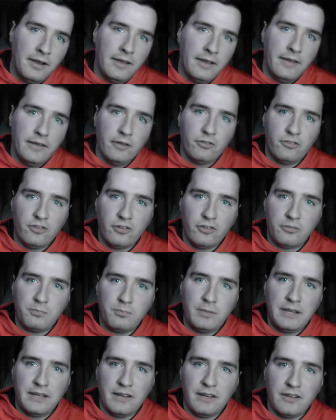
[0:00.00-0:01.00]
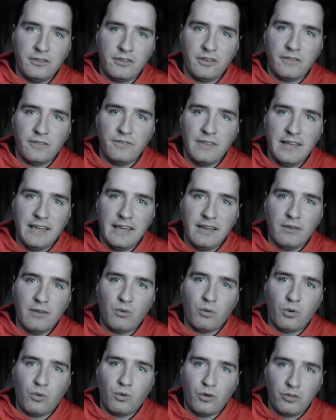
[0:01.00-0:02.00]
is just because of the
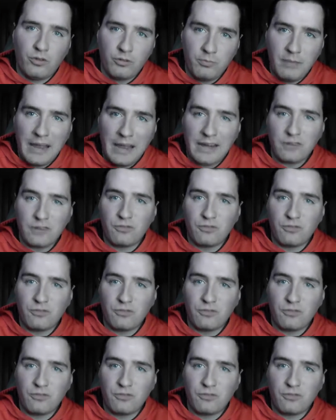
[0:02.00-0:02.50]
respect